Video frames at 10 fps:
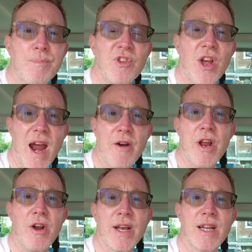So Harry
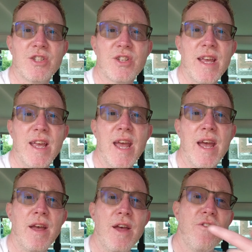and I are going to stay
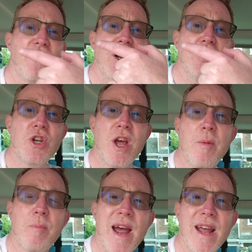here, finish
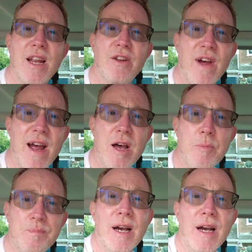packing the van up,